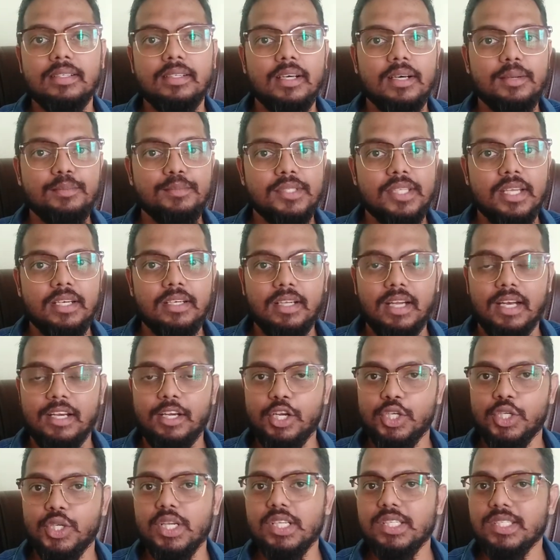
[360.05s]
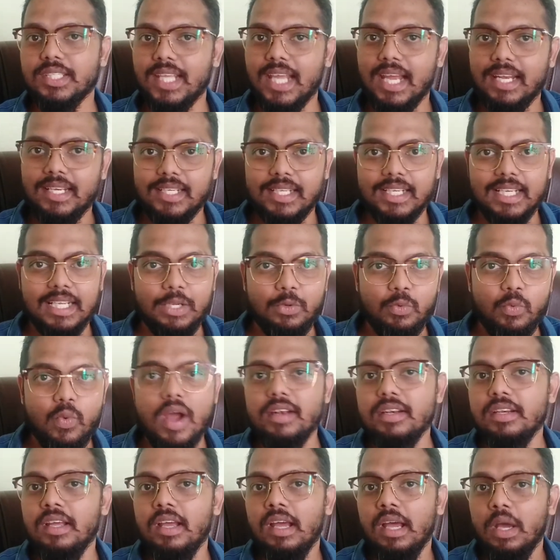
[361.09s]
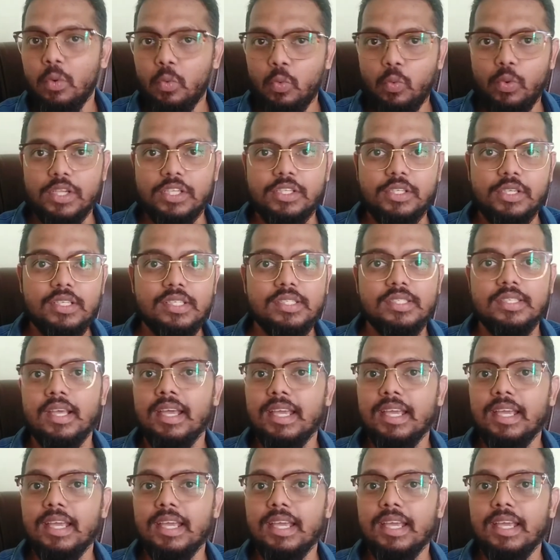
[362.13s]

terms and conditions category 1 which is